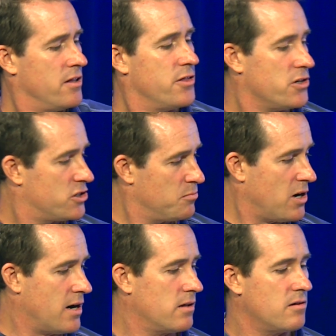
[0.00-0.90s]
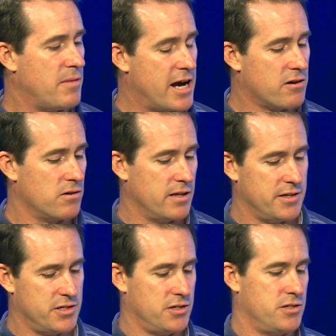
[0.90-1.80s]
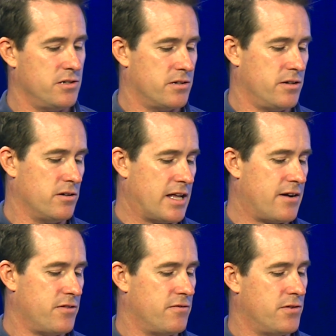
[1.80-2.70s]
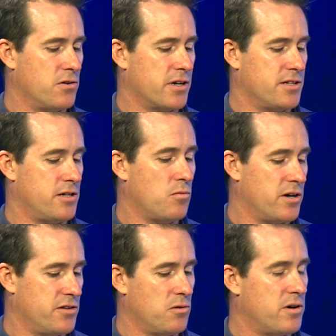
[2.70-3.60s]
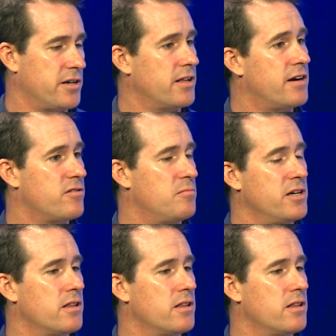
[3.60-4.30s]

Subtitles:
the smaller macro lenses, you'll have to focus at 1-to-1. You'll have to be a